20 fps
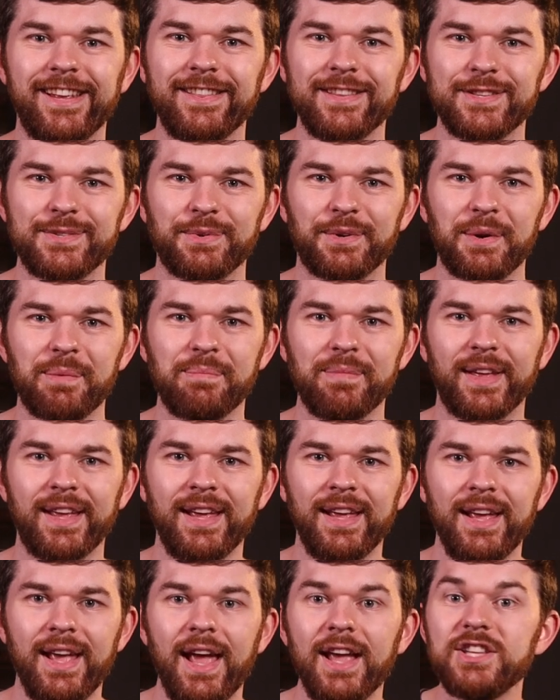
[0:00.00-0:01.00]
in this room.
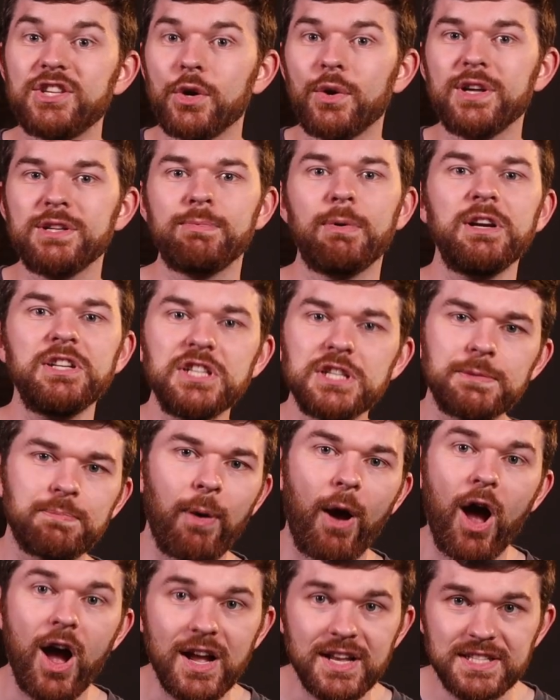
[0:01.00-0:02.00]
So as much as
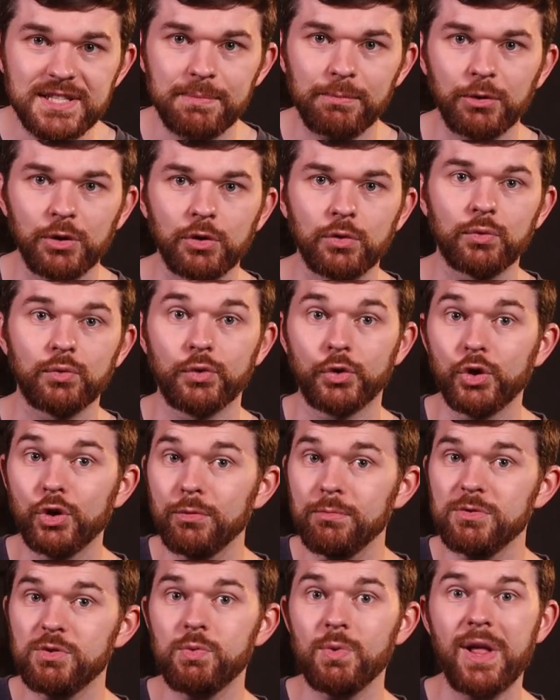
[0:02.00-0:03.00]
possible,
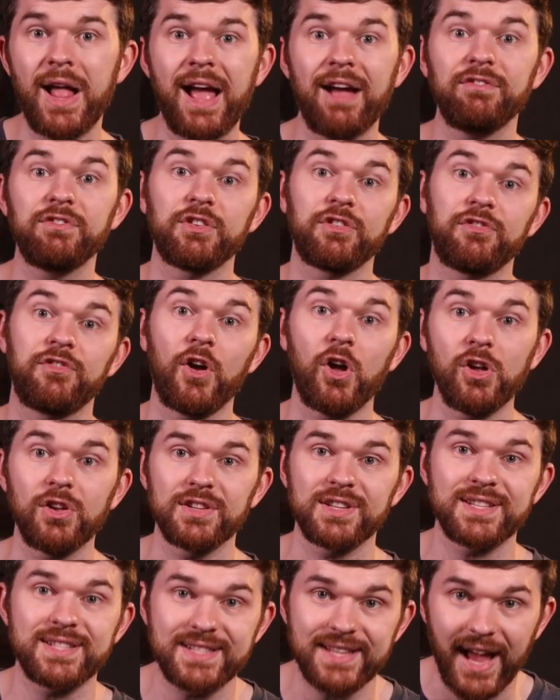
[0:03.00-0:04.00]
rooms will have
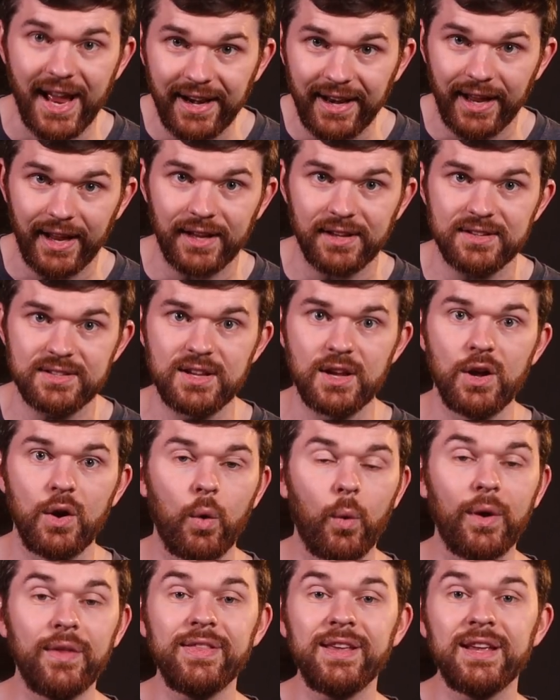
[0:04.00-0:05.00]
default settings
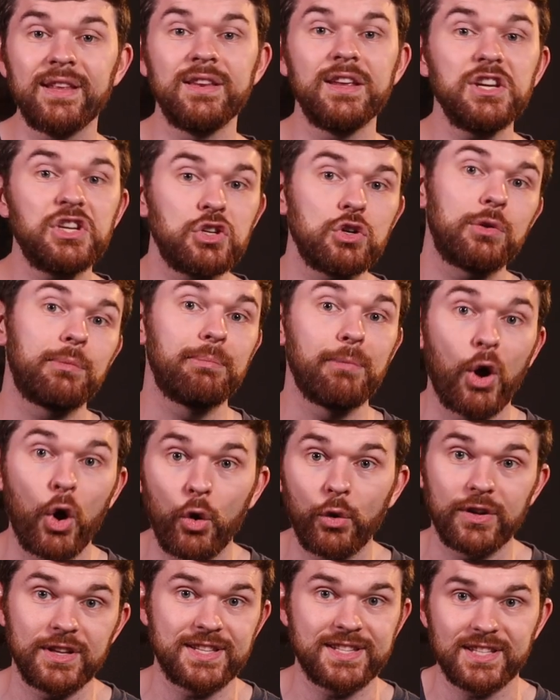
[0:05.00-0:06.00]
when the initial
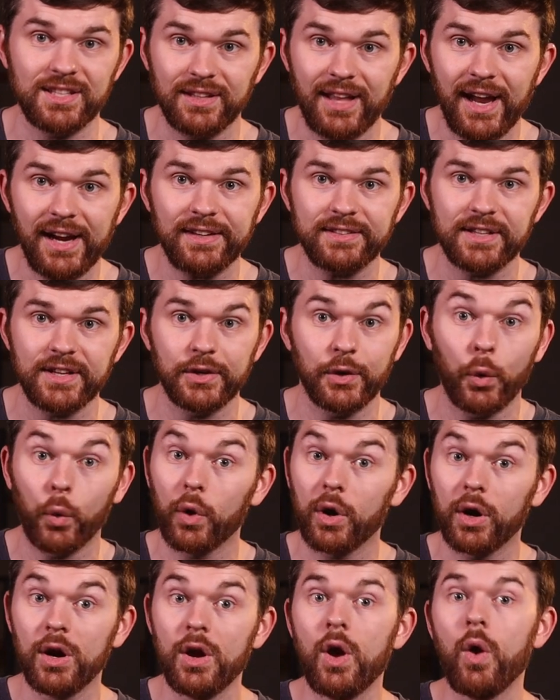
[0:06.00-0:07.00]
mode is selected
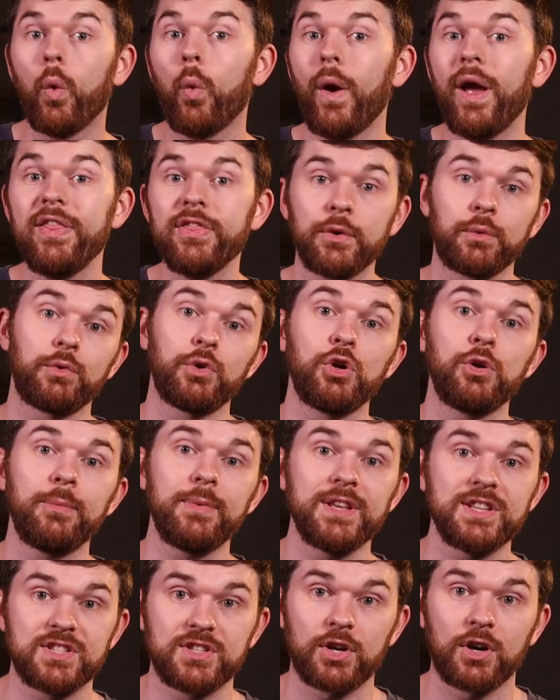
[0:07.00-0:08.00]
or when the room
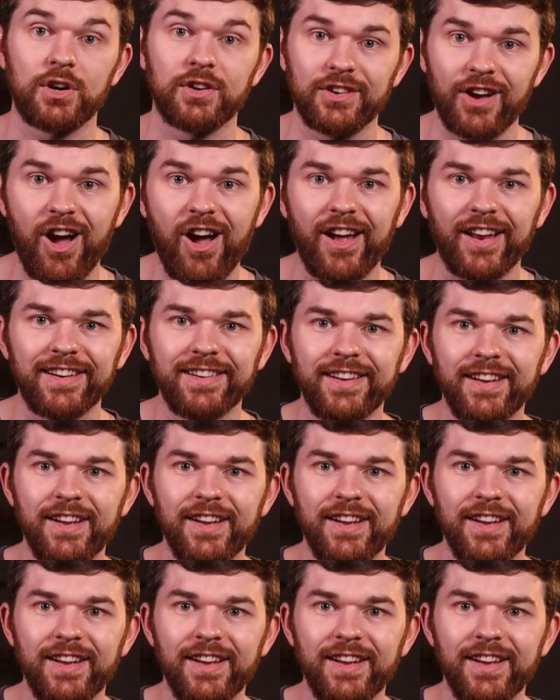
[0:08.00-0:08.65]
is turned on.